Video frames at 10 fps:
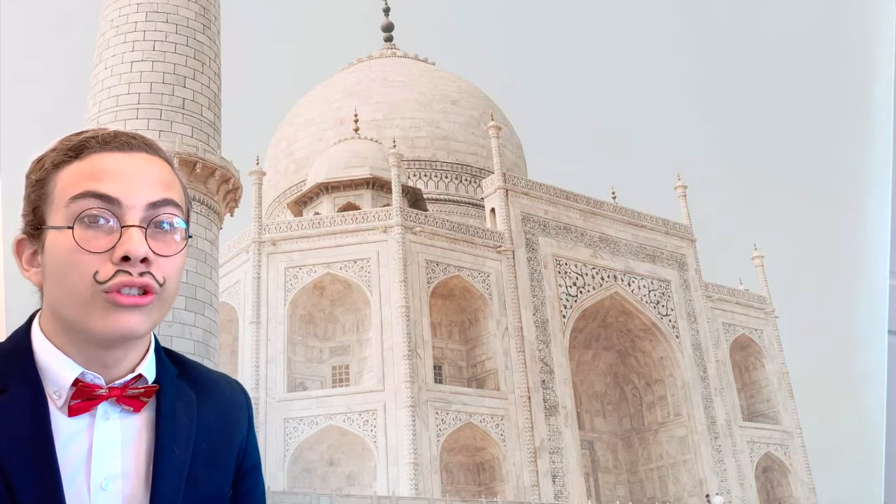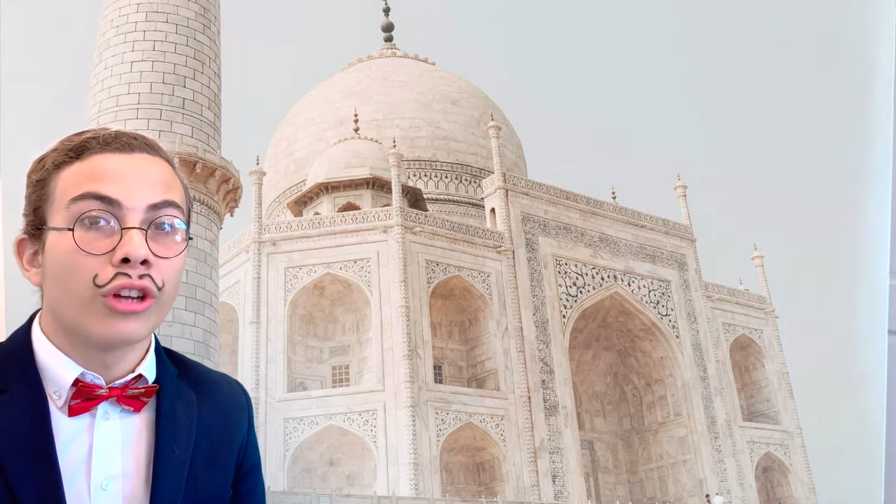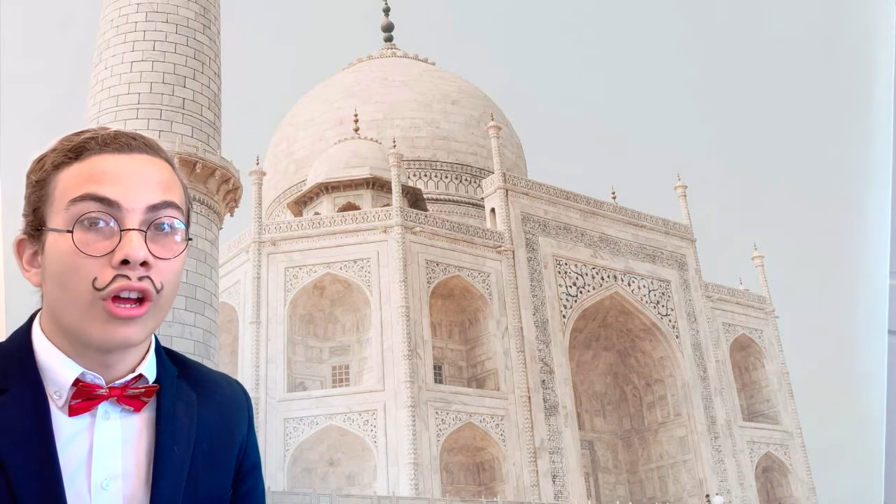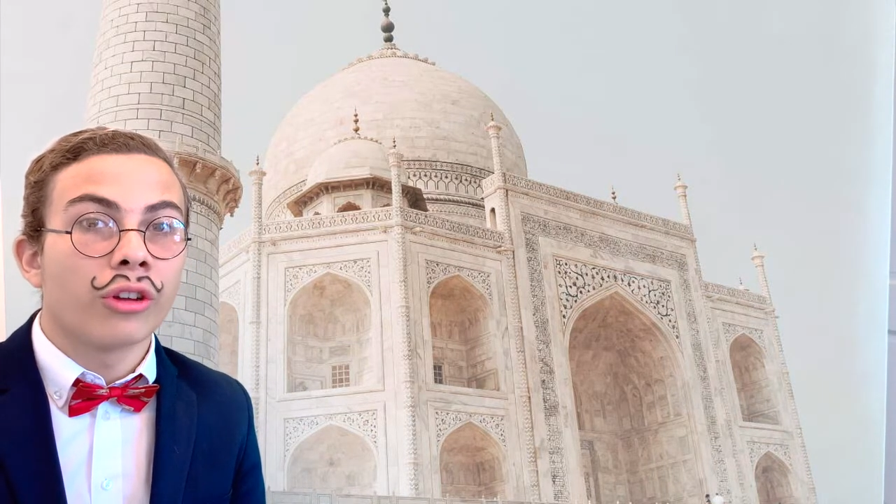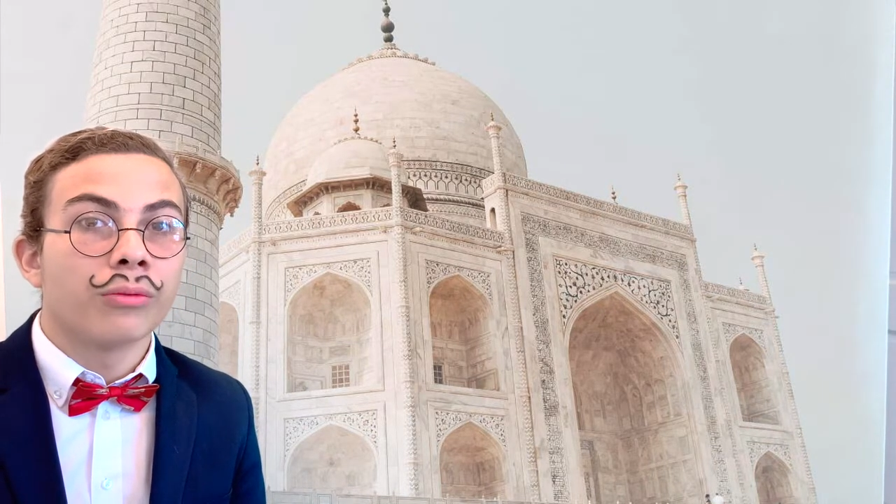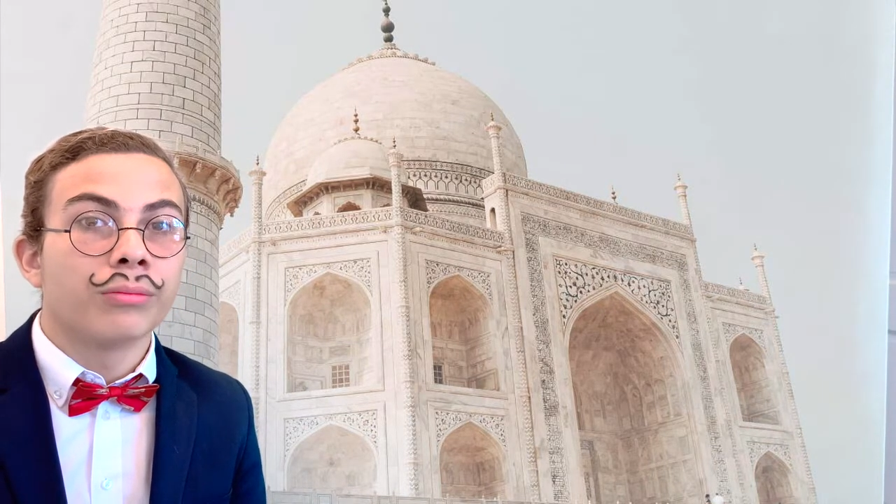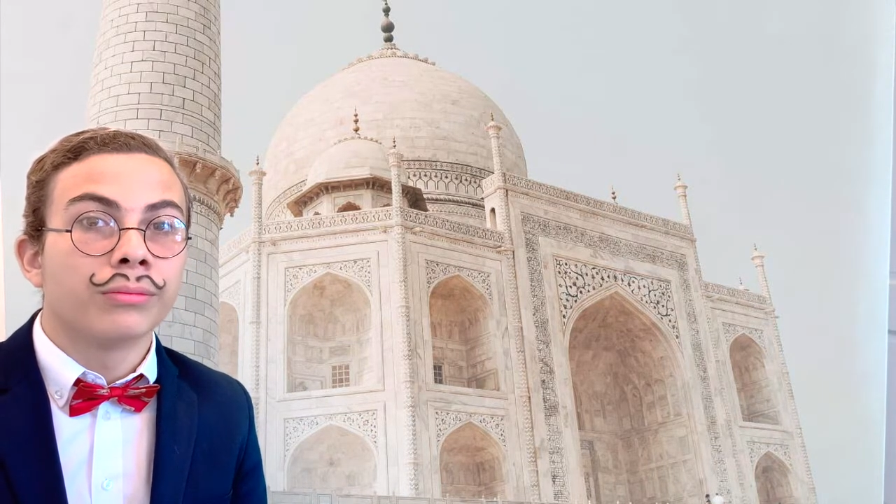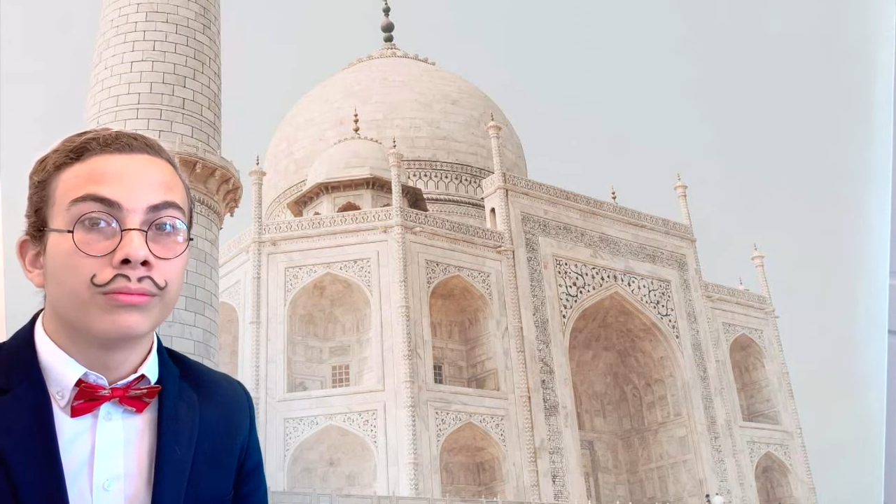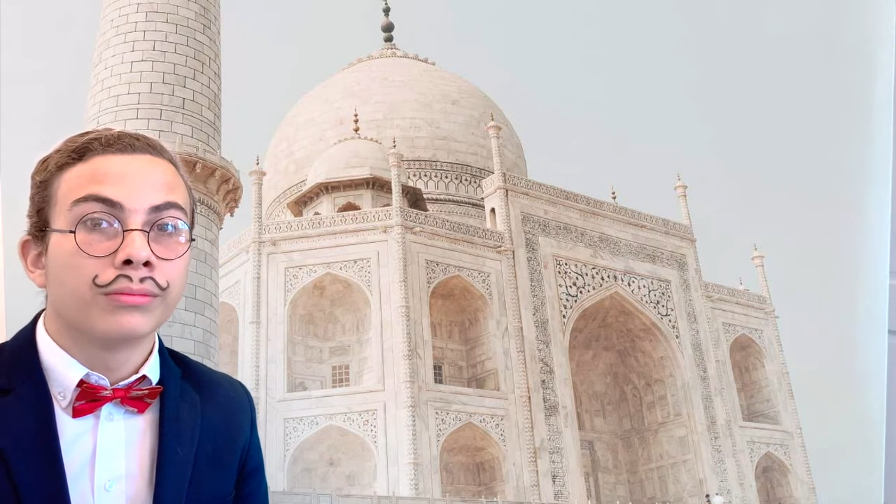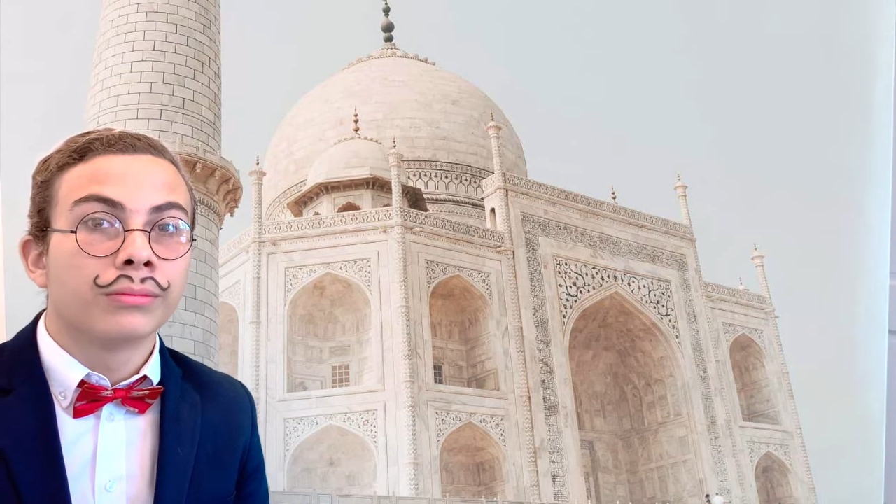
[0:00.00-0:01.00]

dome.